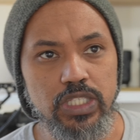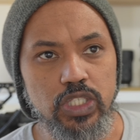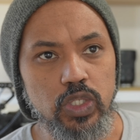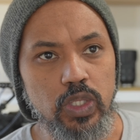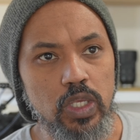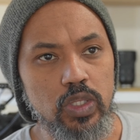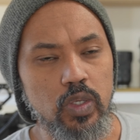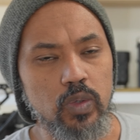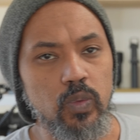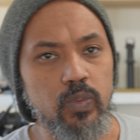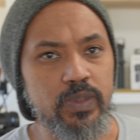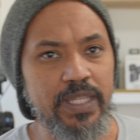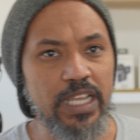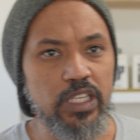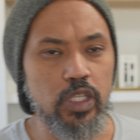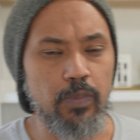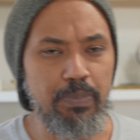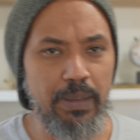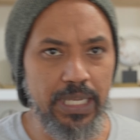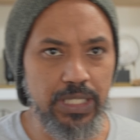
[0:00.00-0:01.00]
you need to
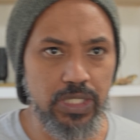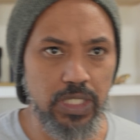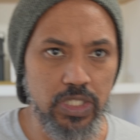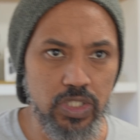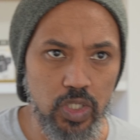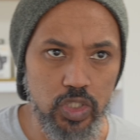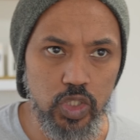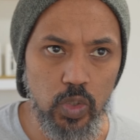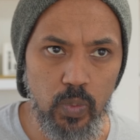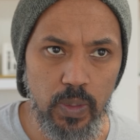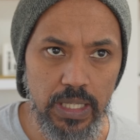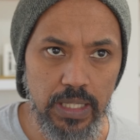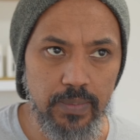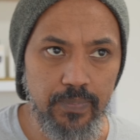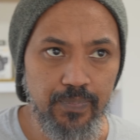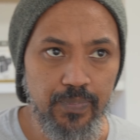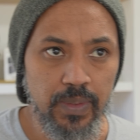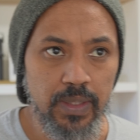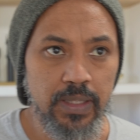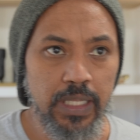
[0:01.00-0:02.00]
take the pictures in such a way
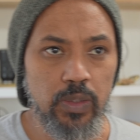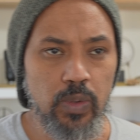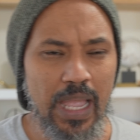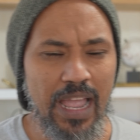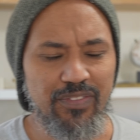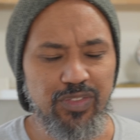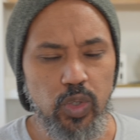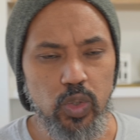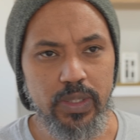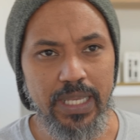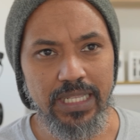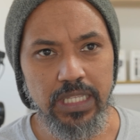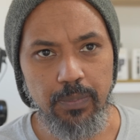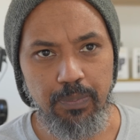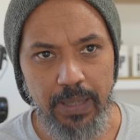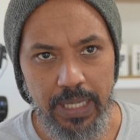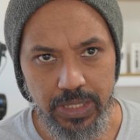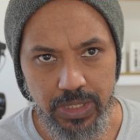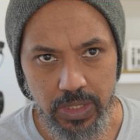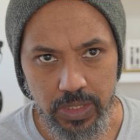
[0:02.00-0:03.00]
that after you take the
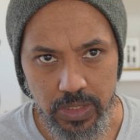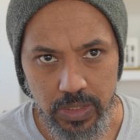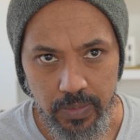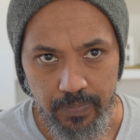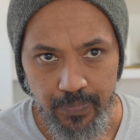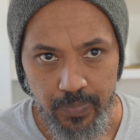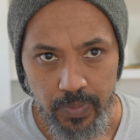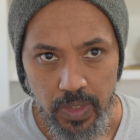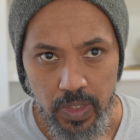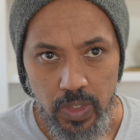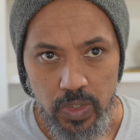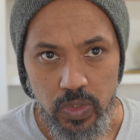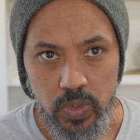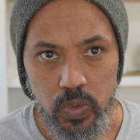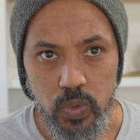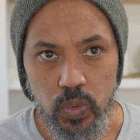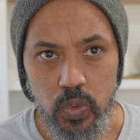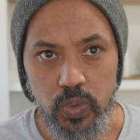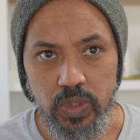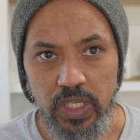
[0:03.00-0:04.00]
pictures,
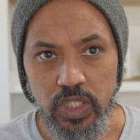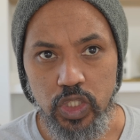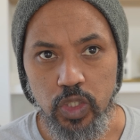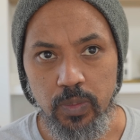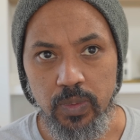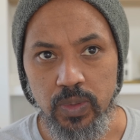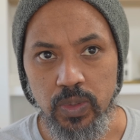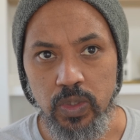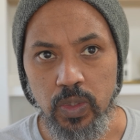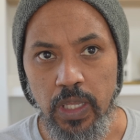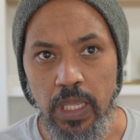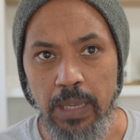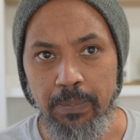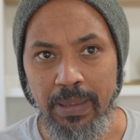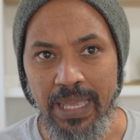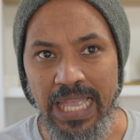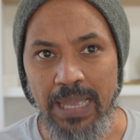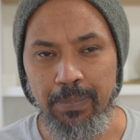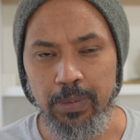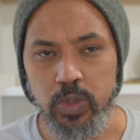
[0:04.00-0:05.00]
you need to
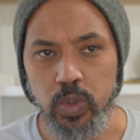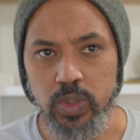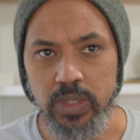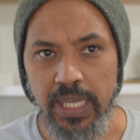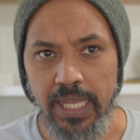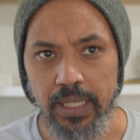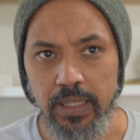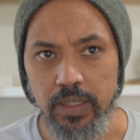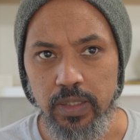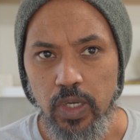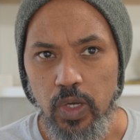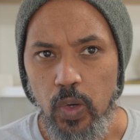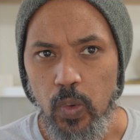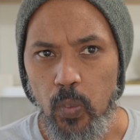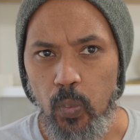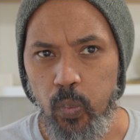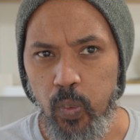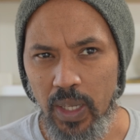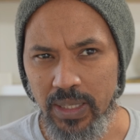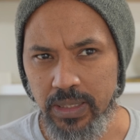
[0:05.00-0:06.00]
be able to tell
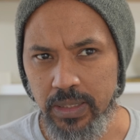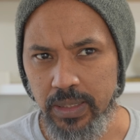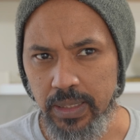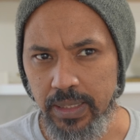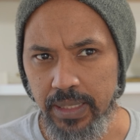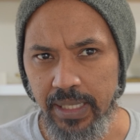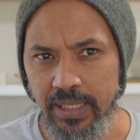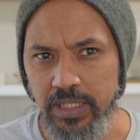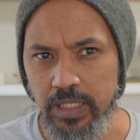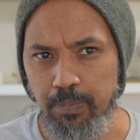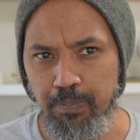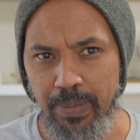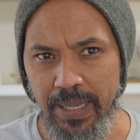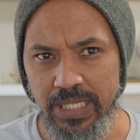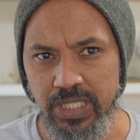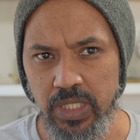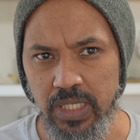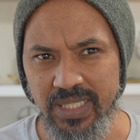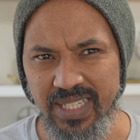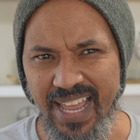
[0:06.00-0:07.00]
what in the
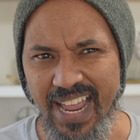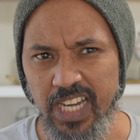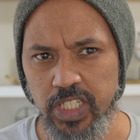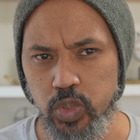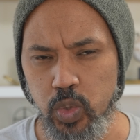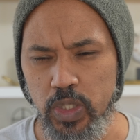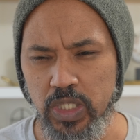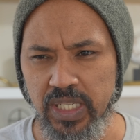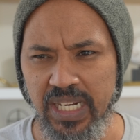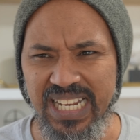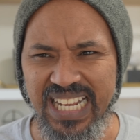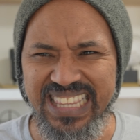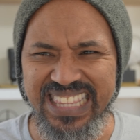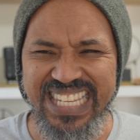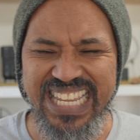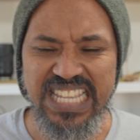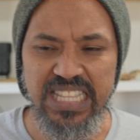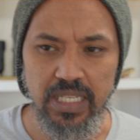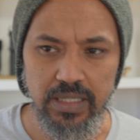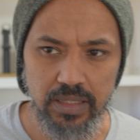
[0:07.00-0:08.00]
picture is actually really
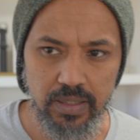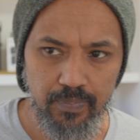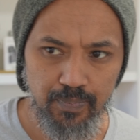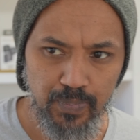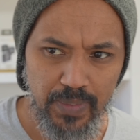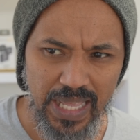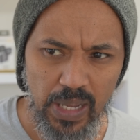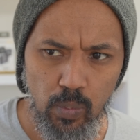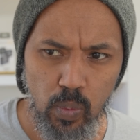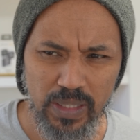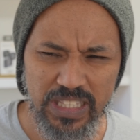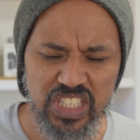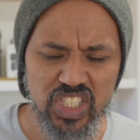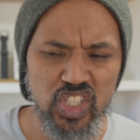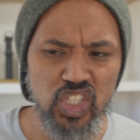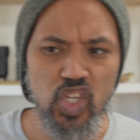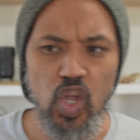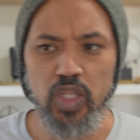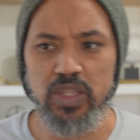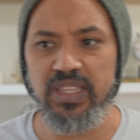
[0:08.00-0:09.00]
needed and what is
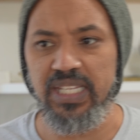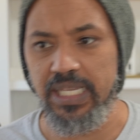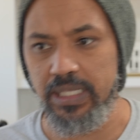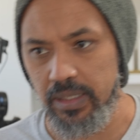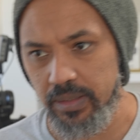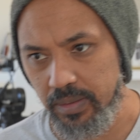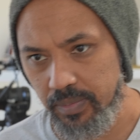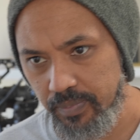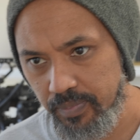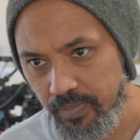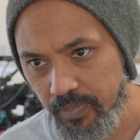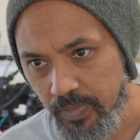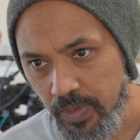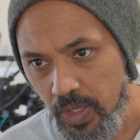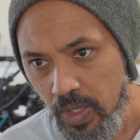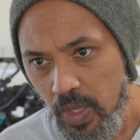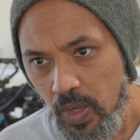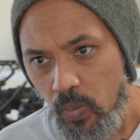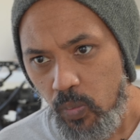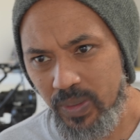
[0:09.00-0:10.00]
not needed.
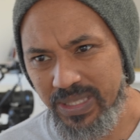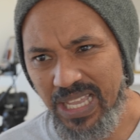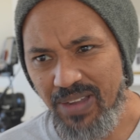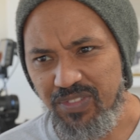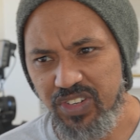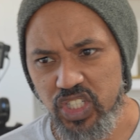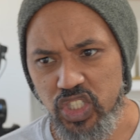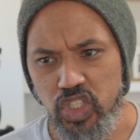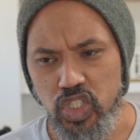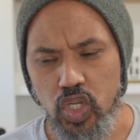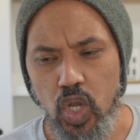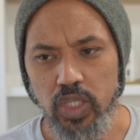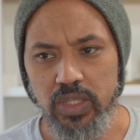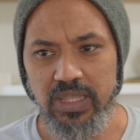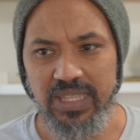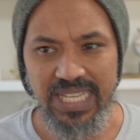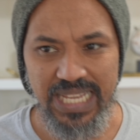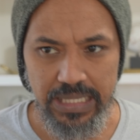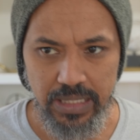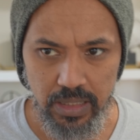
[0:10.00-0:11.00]
Whatever is not
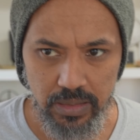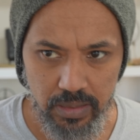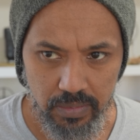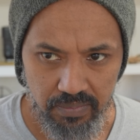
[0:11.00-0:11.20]
needed,